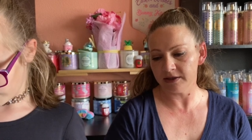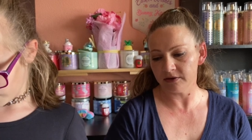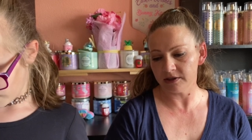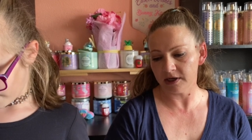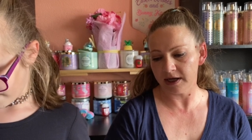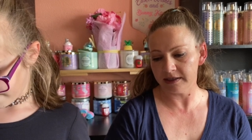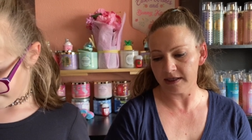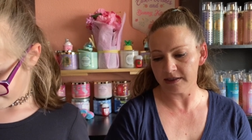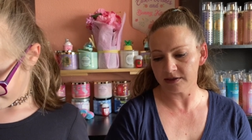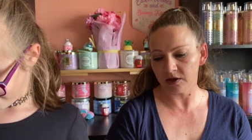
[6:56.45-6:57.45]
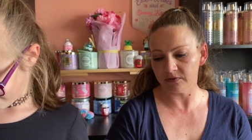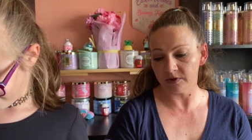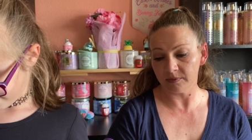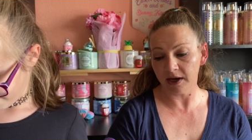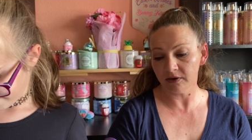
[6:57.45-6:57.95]
They're the kind that dissolve in
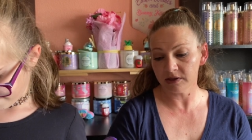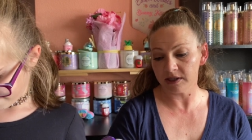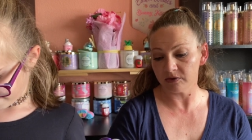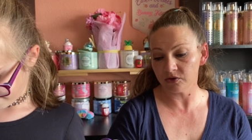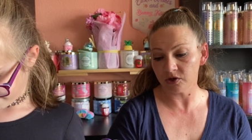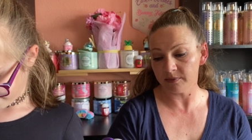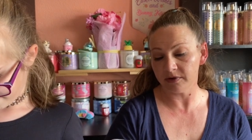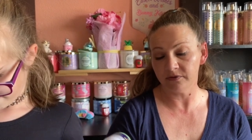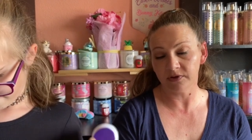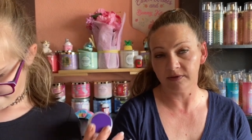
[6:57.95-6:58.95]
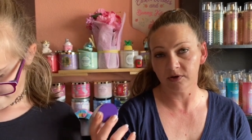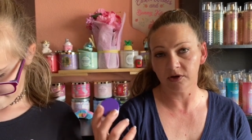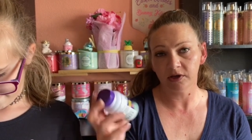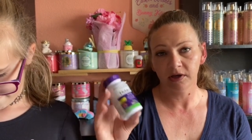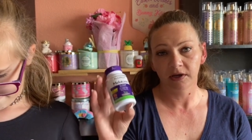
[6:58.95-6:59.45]
your mouth. They were strawberry flavored.